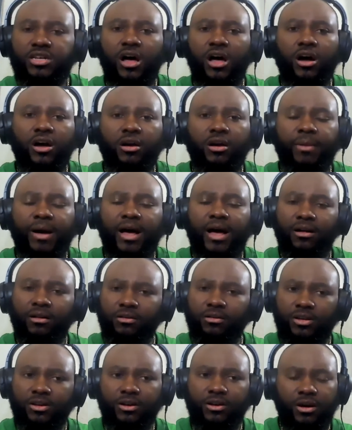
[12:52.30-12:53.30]
talking
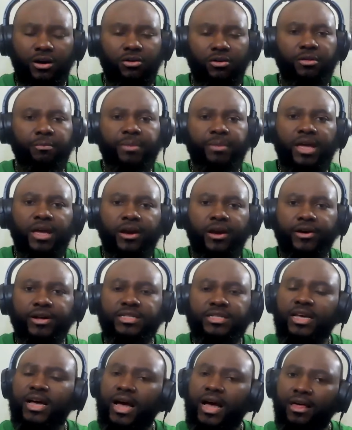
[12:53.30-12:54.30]
about you know the
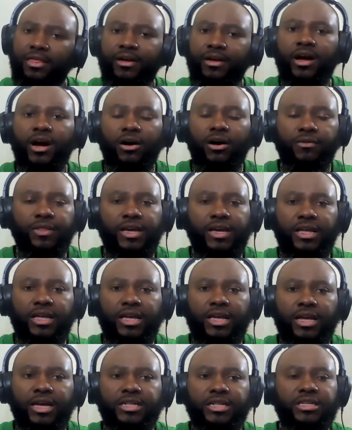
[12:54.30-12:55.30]
parents and how they are with the
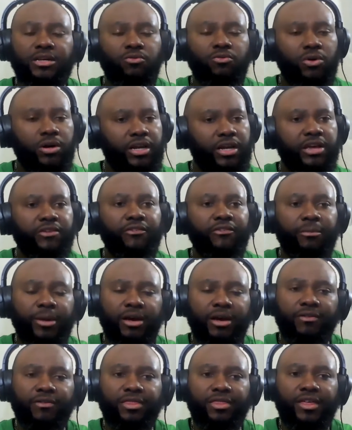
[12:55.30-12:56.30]
kids and want to give them
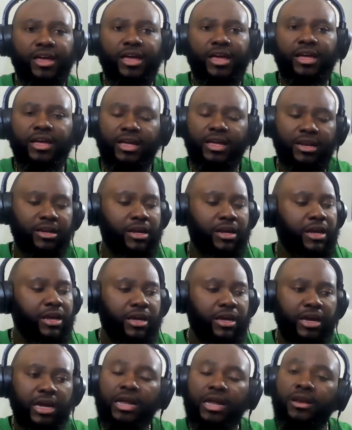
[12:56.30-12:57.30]
everything and
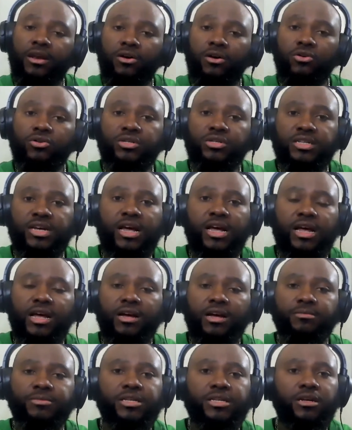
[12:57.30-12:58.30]
in those
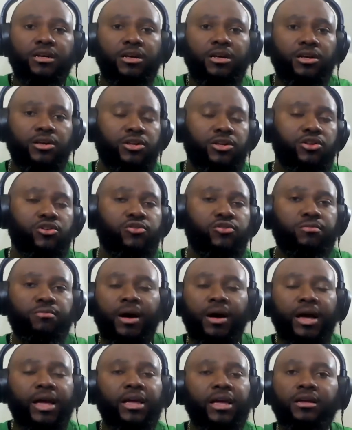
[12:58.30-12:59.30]
times you
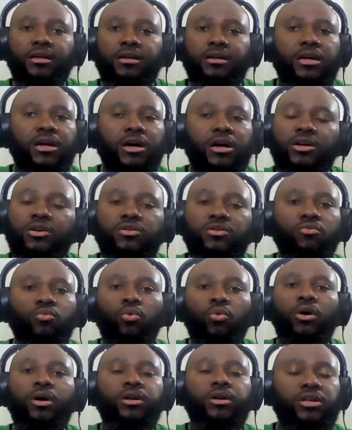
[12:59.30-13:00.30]
might
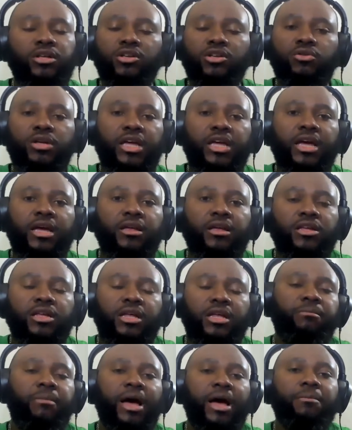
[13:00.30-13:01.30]
want you can't
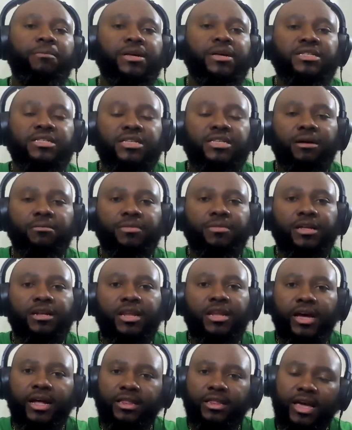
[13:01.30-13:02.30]
it might be
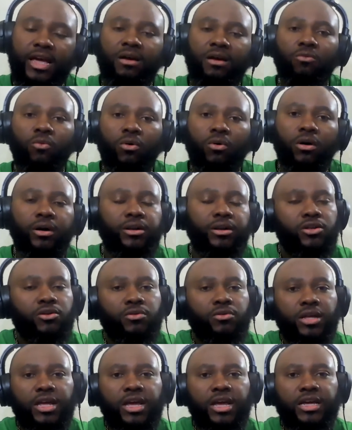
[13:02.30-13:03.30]
something that they want
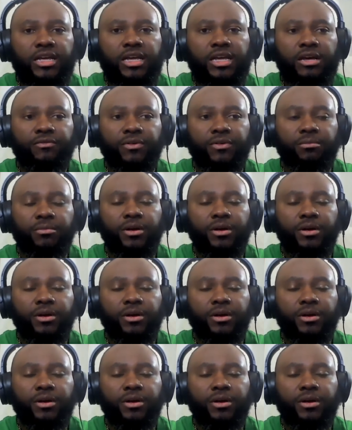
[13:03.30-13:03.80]
you can't give